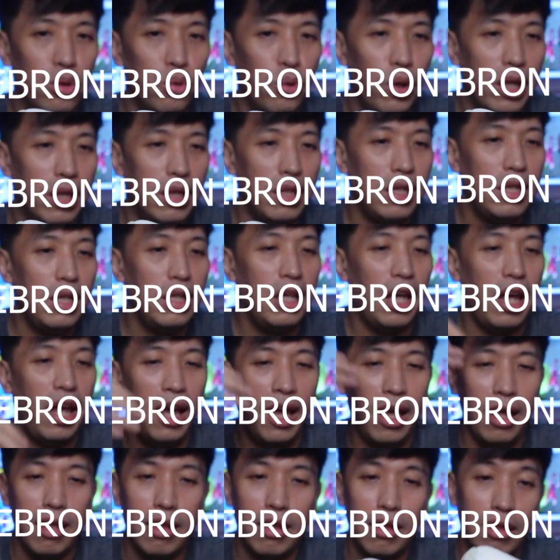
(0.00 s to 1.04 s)
20,
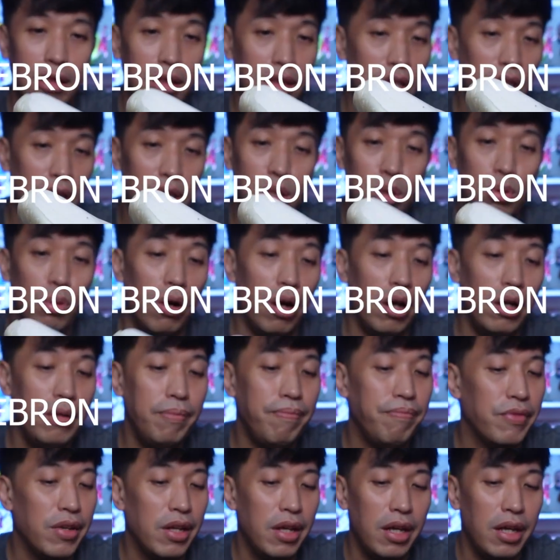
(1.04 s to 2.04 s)
and this one